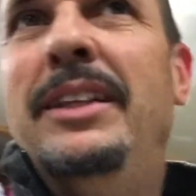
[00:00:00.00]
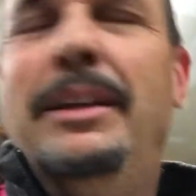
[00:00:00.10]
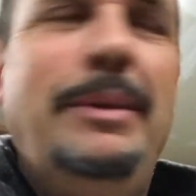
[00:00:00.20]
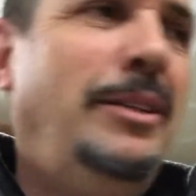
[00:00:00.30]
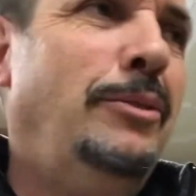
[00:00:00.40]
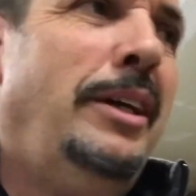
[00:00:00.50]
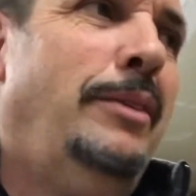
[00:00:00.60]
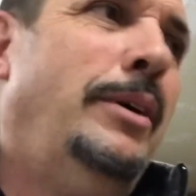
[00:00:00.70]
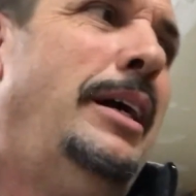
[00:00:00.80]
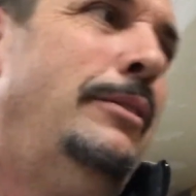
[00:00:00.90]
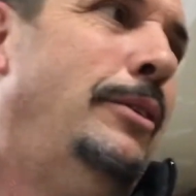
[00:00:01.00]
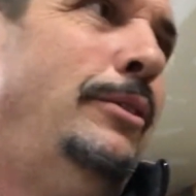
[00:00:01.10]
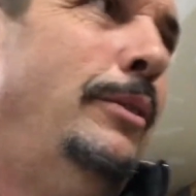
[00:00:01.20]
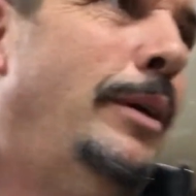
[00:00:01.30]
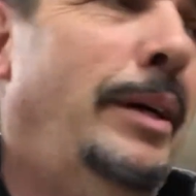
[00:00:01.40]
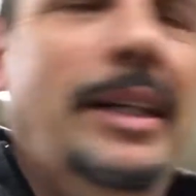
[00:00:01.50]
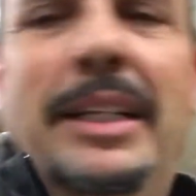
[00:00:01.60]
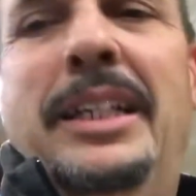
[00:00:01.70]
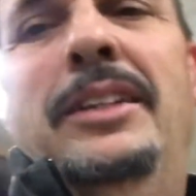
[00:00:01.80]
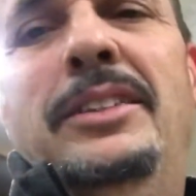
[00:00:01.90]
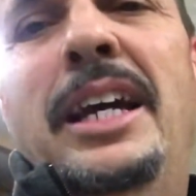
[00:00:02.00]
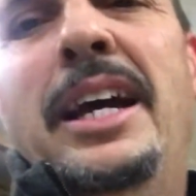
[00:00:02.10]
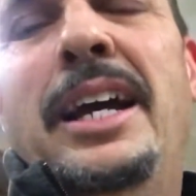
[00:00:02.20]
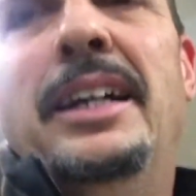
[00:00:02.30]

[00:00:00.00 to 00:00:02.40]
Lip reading: I mean, you're like, well, I don't know. I got to get a tag.